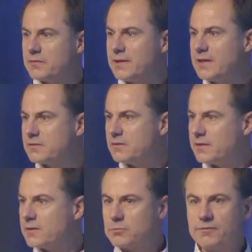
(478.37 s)
lakes
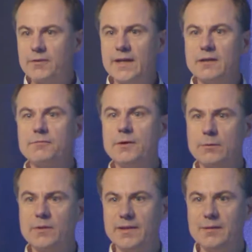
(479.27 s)
were flooding
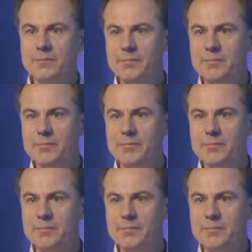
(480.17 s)
frequently